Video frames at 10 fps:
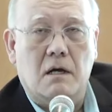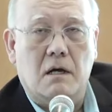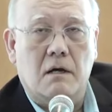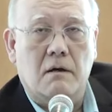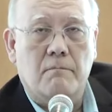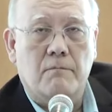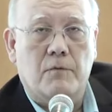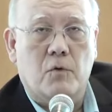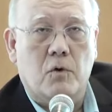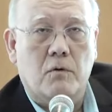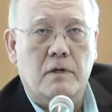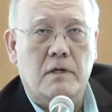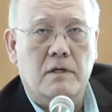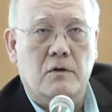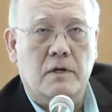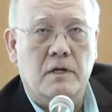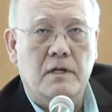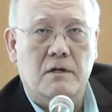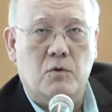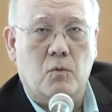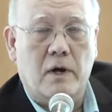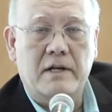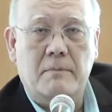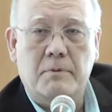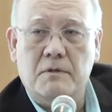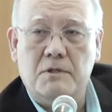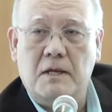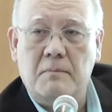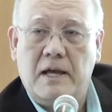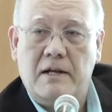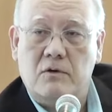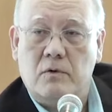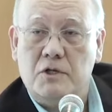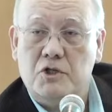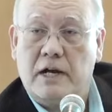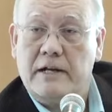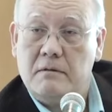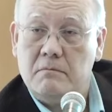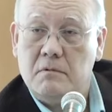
um, for you know India to wind up in the same category as China